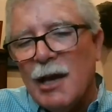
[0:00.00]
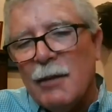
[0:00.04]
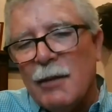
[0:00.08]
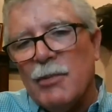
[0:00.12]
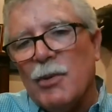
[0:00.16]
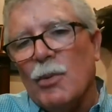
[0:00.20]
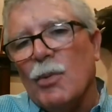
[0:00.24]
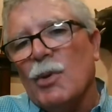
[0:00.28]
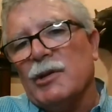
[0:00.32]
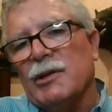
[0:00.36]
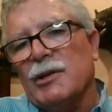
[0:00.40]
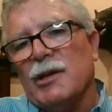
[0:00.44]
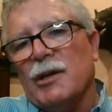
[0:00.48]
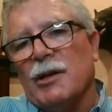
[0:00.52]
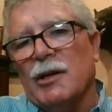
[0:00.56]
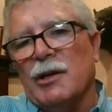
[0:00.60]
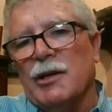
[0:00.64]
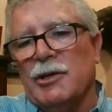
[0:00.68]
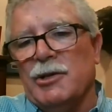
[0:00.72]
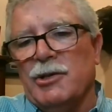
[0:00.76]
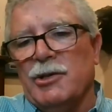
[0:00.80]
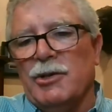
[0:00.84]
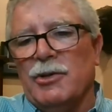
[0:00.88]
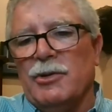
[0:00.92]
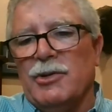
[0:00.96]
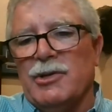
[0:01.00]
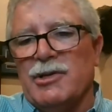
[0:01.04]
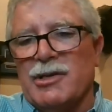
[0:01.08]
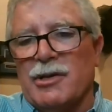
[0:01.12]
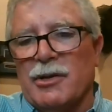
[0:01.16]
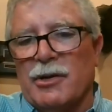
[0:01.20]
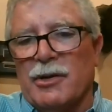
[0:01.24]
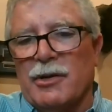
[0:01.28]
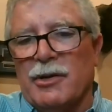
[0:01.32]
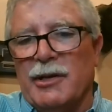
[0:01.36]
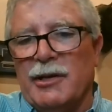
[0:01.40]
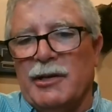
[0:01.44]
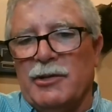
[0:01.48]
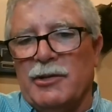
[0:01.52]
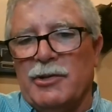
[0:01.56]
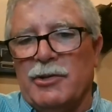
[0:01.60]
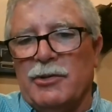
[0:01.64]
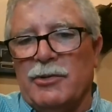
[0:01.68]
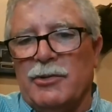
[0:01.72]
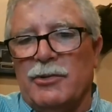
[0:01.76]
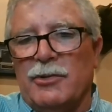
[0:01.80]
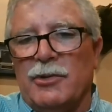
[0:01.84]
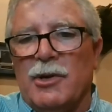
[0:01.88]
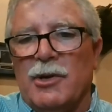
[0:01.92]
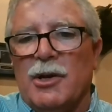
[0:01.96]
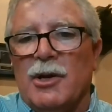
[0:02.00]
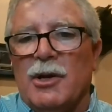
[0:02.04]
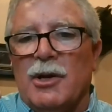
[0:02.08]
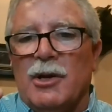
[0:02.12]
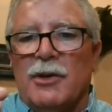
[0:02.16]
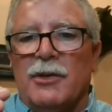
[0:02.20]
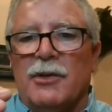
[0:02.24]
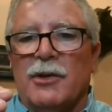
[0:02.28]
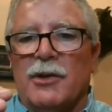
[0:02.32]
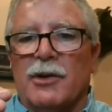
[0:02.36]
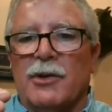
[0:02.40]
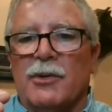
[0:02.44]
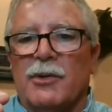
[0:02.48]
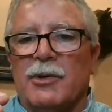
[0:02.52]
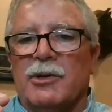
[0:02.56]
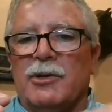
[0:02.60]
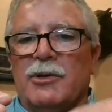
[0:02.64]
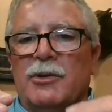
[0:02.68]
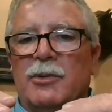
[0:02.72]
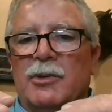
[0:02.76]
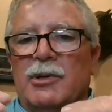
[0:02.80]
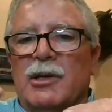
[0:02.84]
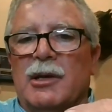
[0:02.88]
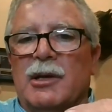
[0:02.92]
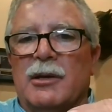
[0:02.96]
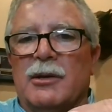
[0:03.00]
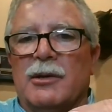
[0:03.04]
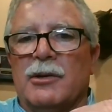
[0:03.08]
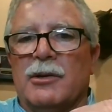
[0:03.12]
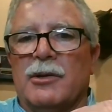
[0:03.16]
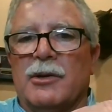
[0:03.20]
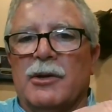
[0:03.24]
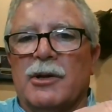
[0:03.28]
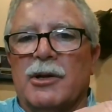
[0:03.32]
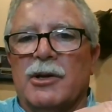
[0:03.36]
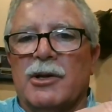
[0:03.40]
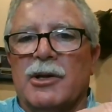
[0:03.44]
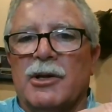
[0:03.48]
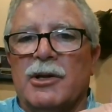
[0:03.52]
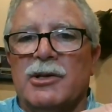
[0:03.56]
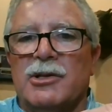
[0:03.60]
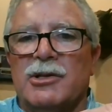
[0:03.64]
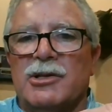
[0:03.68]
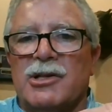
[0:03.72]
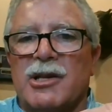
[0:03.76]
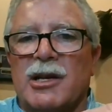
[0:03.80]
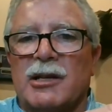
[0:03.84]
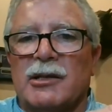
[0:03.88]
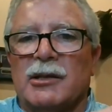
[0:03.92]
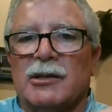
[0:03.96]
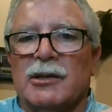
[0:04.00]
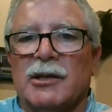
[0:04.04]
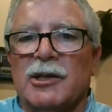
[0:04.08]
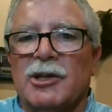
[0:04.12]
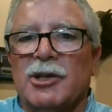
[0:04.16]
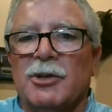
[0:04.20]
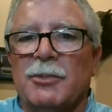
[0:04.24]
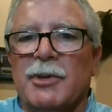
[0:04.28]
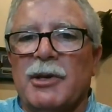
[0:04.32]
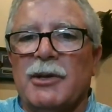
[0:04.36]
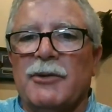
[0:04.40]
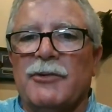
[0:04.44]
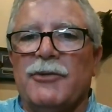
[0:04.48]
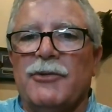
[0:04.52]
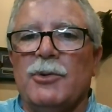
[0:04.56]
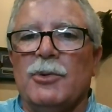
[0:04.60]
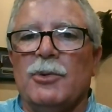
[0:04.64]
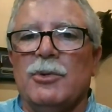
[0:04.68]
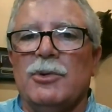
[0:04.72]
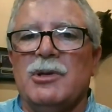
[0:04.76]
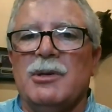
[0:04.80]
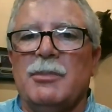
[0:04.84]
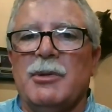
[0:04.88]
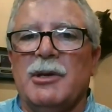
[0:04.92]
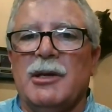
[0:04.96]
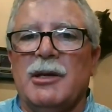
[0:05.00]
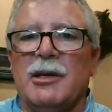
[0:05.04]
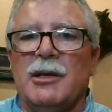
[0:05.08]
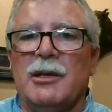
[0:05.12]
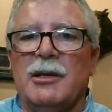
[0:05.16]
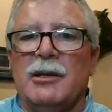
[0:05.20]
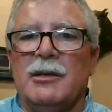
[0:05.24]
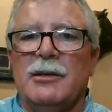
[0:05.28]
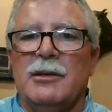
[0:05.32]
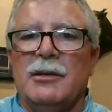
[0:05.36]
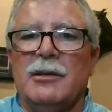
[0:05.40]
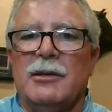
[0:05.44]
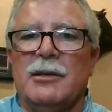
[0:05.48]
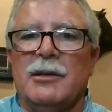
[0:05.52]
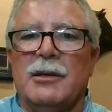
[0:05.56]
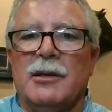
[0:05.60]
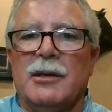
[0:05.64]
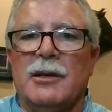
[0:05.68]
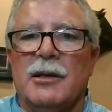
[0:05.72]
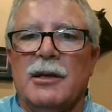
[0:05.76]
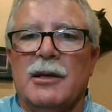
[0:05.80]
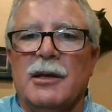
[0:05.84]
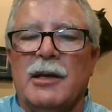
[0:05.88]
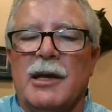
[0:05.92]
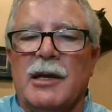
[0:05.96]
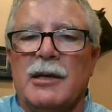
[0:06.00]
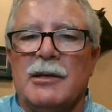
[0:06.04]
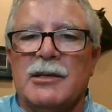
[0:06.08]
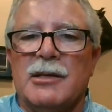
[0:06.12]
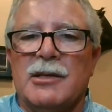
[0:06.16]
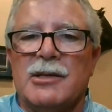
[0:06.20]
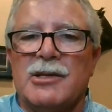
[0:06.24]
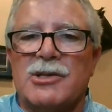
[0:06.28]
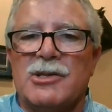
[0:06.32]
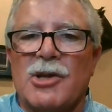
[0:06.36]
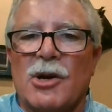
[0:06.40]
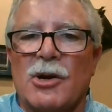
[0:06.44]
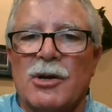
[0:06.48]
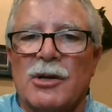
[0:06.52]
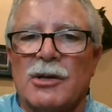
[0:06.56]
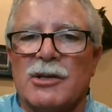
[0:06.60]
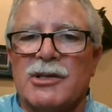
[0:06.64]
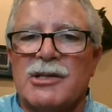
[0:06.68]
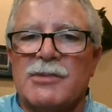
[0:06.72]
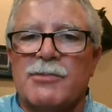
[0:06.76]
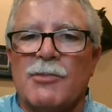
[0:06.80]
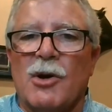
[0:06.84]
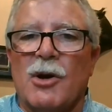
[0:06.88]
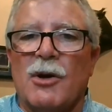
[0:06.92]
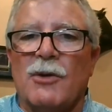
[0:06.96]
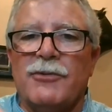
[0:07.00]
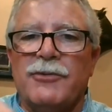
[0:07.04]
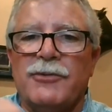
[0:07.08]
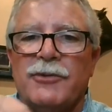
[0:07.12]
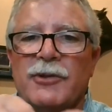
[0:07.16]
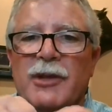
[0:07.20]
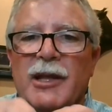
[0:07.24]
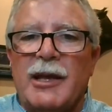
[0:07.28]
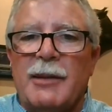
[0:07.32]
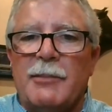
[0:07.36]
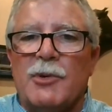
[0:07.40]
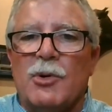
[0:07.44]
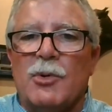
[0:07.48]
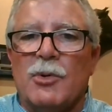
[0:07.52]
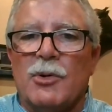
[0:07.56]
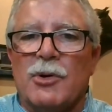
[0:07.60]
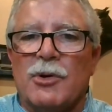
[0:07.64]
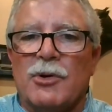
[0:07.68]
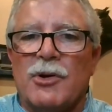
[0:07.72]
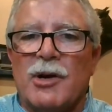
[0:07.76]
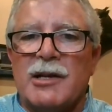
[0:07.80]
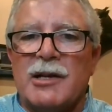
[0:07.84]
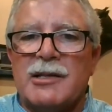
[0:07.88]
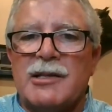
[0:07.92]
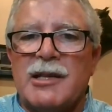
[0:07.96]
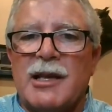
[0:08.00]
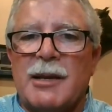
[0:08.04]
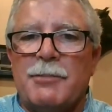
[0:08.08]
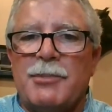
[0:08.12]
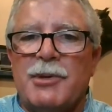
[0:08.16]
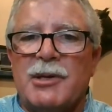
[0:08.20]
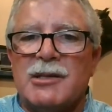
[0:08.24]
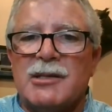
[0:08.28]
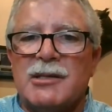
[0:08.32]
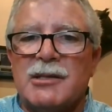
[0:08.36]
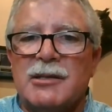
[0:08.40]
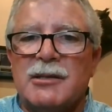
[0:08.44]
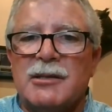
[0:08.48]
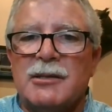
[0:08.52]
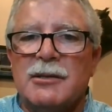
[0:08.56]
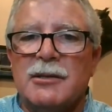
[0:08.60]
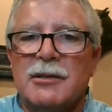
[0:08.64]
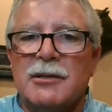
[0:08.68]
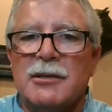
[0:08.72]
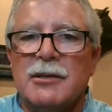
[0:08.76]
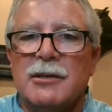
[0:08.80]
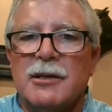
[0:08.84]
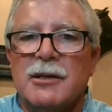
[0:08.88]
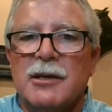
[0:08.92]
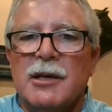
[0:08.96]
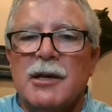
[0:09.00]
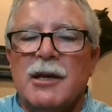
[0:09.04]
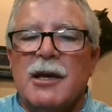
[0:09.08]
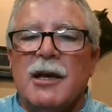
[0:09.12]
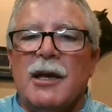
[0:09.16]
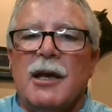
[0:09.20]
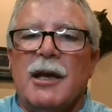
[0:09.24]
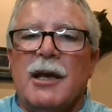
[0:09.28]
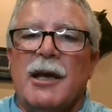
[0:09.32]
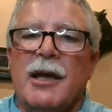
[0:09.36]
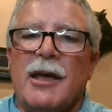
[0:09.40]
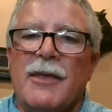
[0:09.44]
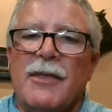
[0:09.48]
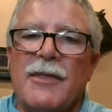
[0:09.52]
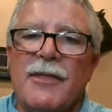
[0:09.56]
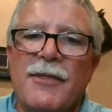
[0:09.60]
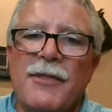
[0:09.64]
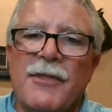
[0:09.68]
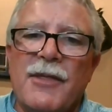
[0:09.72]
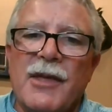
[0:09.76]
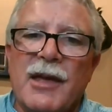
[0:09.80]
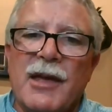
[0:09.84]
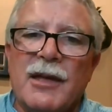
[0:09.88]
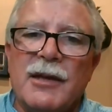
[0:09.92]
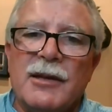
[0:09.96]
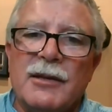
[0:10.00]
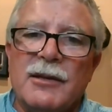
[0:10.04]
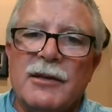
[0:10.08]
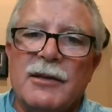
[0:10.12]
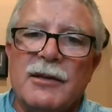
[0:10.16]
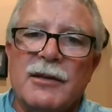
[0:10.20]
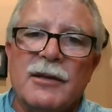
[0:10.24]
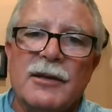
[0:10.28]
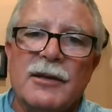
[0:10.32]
But what they're going to do is they're going to they're going to do what they they're going to inject a little bit of fuel in the beginning and start a small flame going across that piston, and then